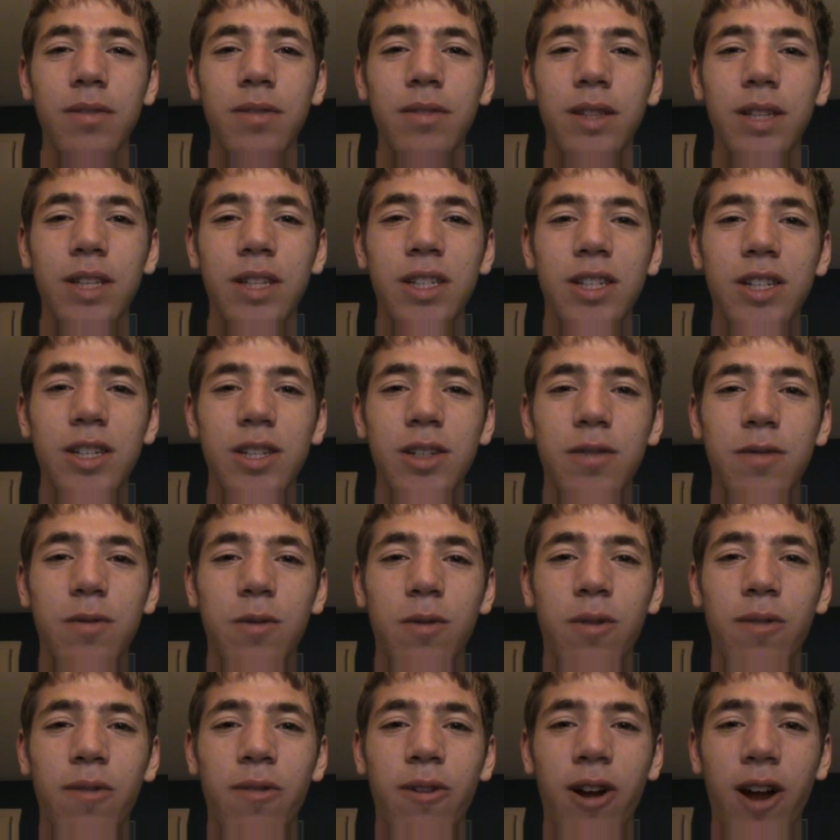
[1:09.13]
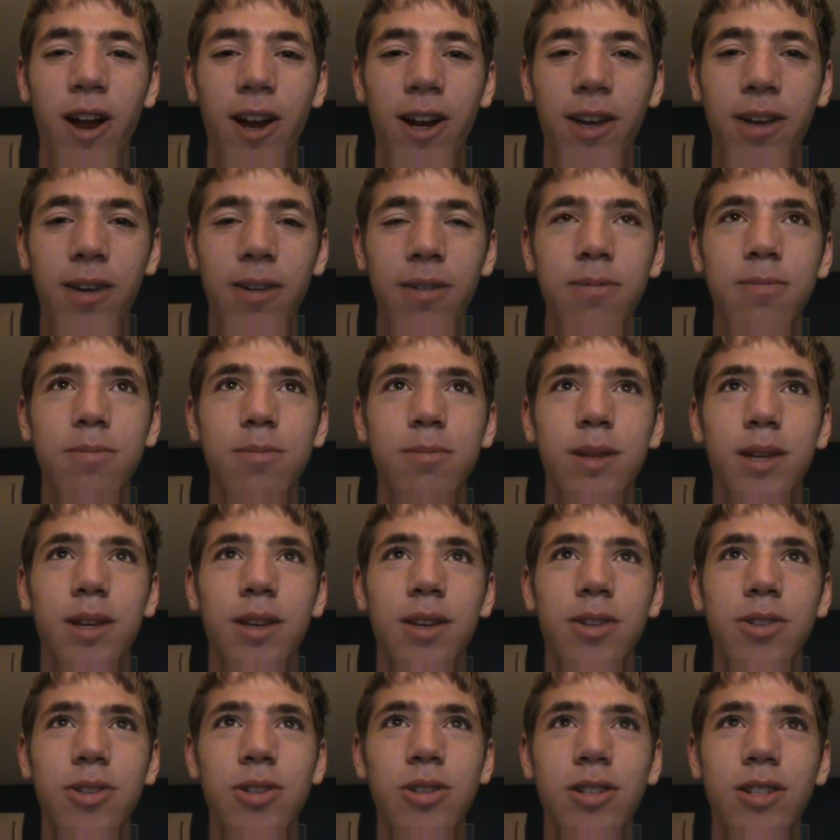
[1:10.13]
This is for Veronica,
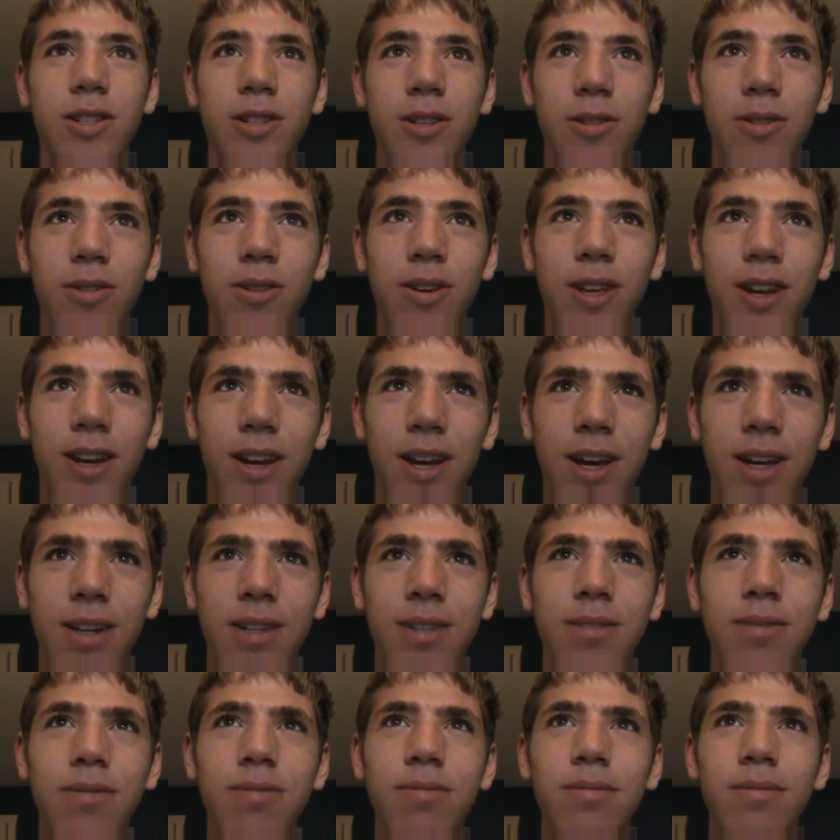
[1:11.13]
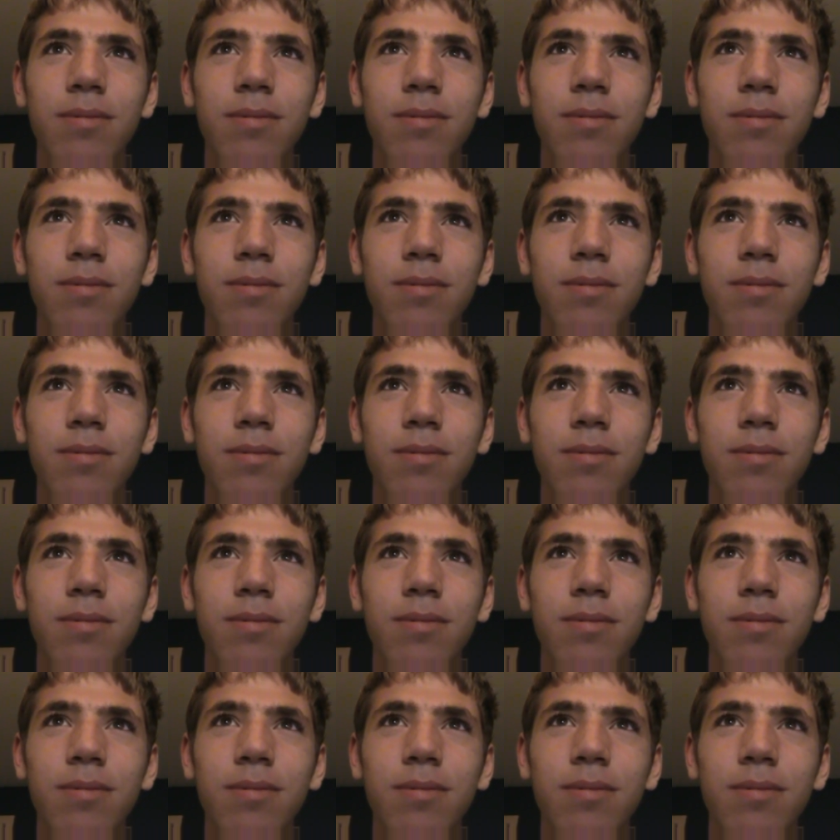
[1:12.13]
because she still cannot